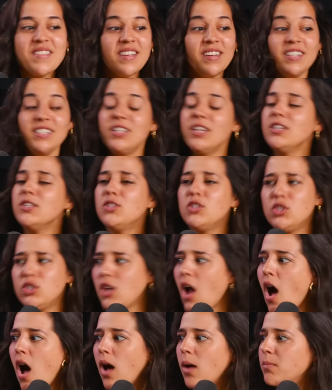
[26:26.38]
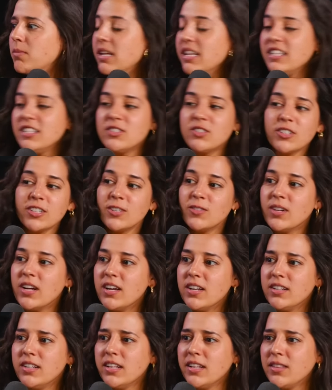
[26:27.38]
He's like, stop. And he's looking
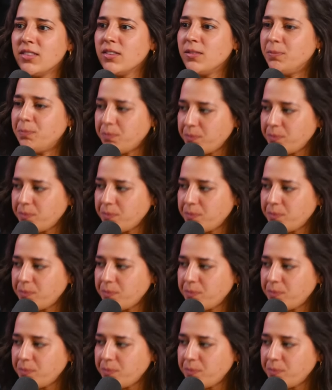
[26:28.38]
around,